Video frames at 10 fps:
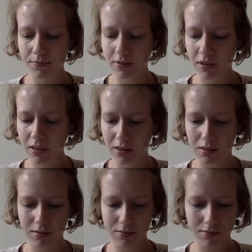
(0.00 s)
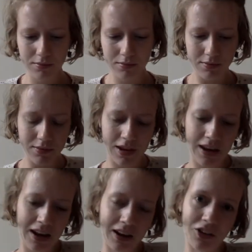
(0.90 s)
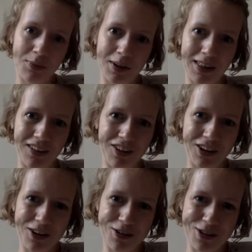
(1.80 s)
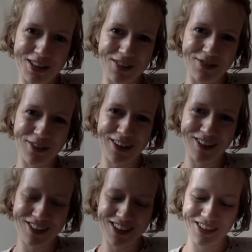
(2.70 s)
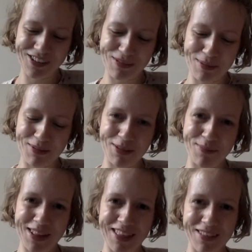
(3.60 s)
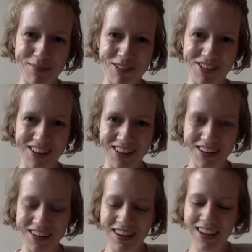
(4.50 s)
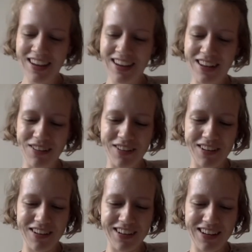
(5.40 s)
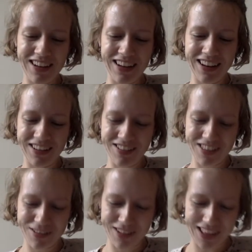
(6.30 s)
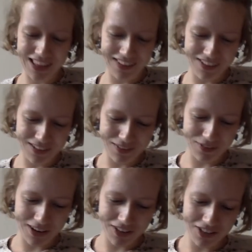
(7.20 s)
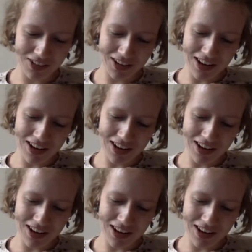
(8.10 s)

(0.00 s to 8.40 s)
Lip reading: these in English because I took a course in French and I don't remember the bits of the machine in English as well as I do in French.